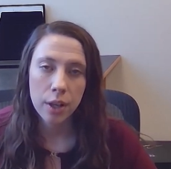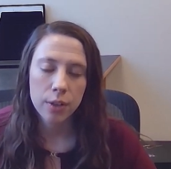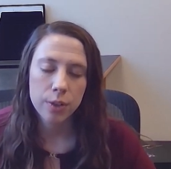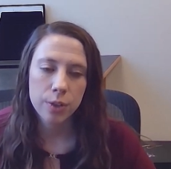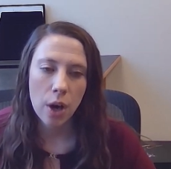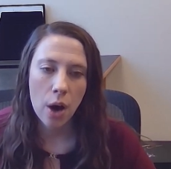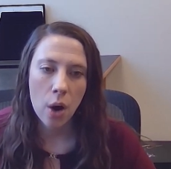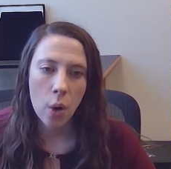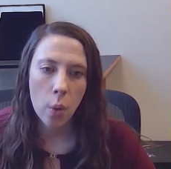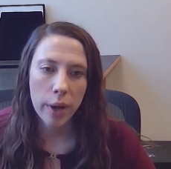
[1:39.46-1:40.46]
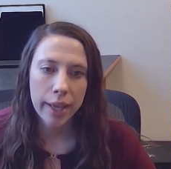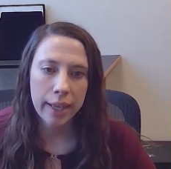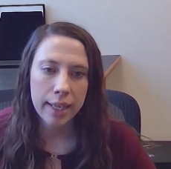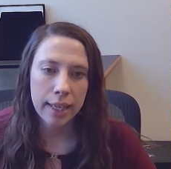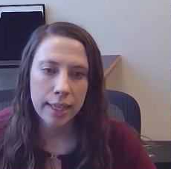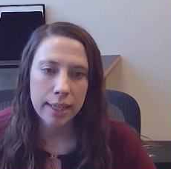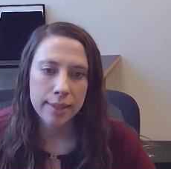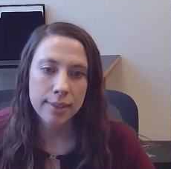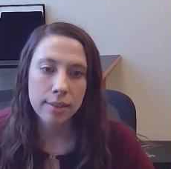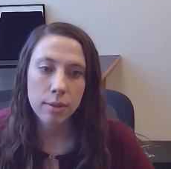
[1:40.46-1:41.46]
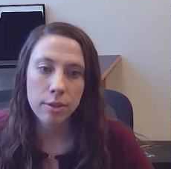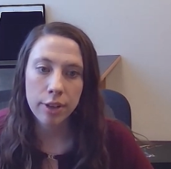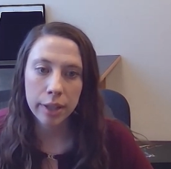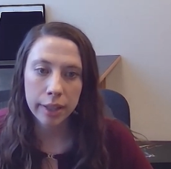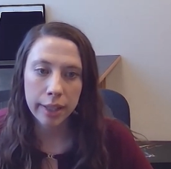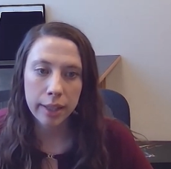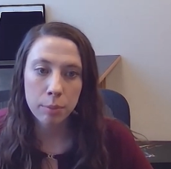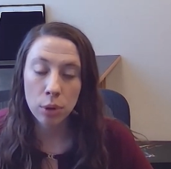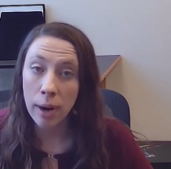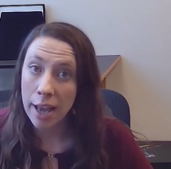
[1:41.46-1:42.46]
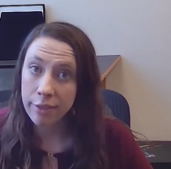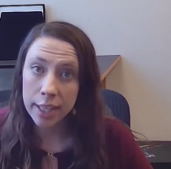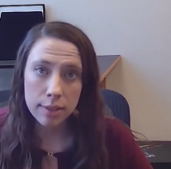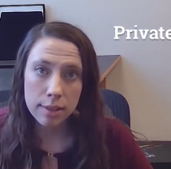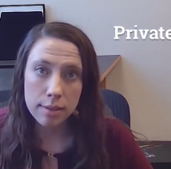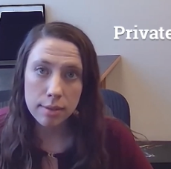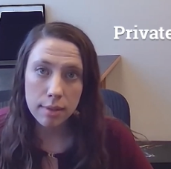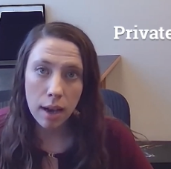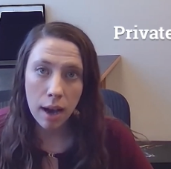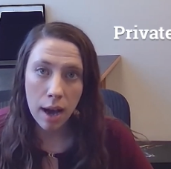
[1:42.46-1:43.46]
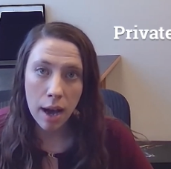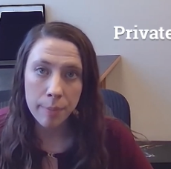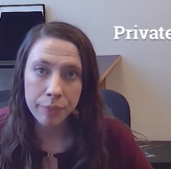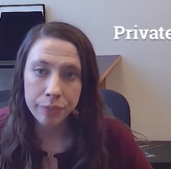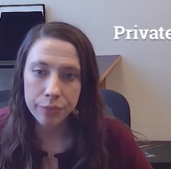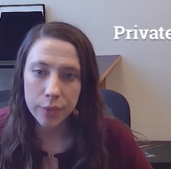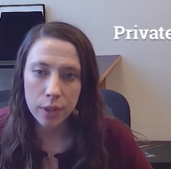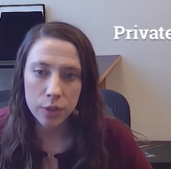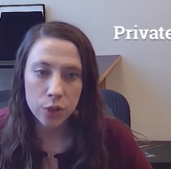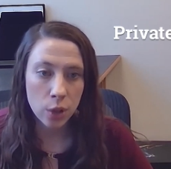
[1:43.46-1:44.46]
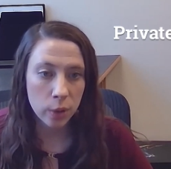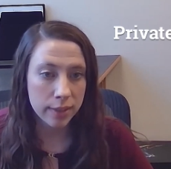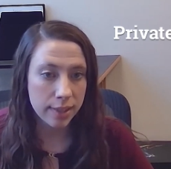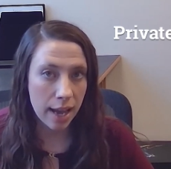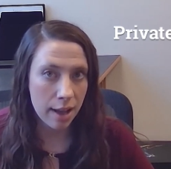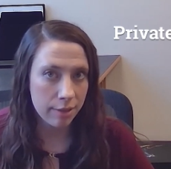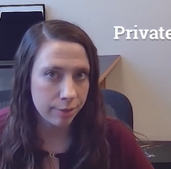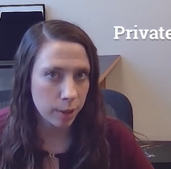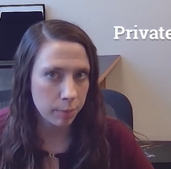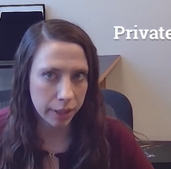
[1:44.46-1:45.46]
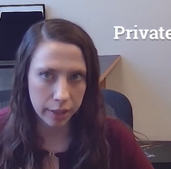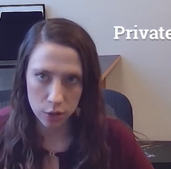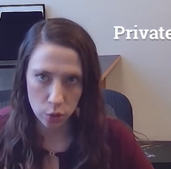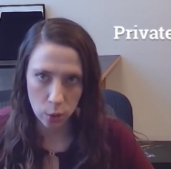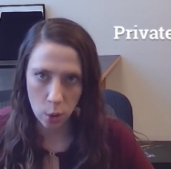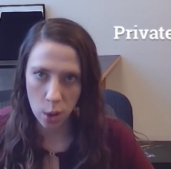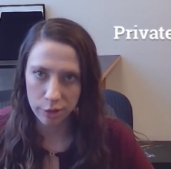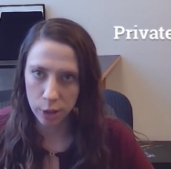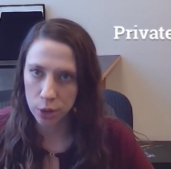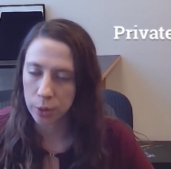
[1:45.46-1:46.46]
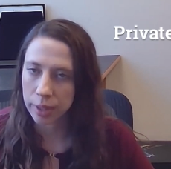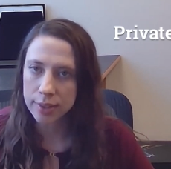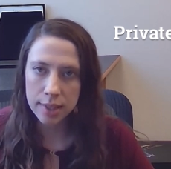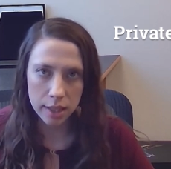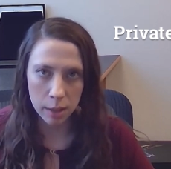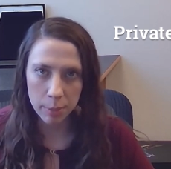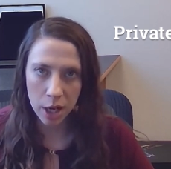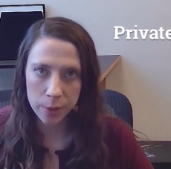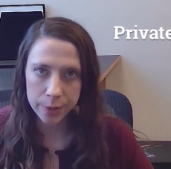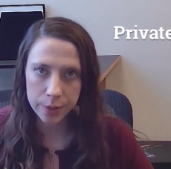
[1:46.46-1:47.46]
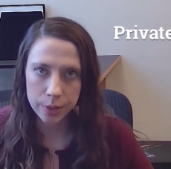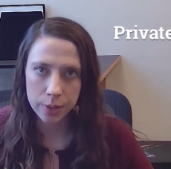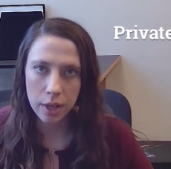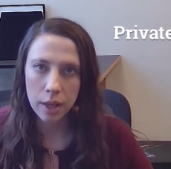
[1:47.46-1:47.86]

So it is very private. Students have complete control over who can see their posts.